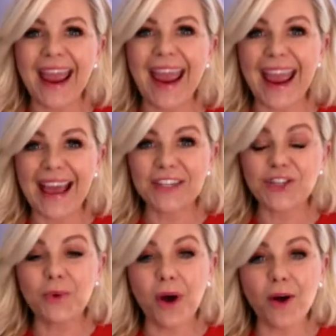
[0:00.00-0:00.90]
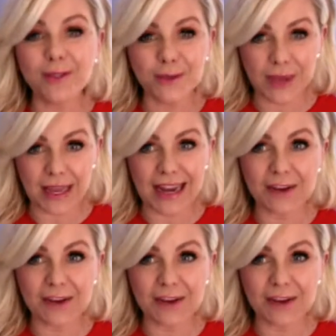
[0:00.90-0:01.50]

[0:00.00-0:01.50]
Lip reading: and you will also get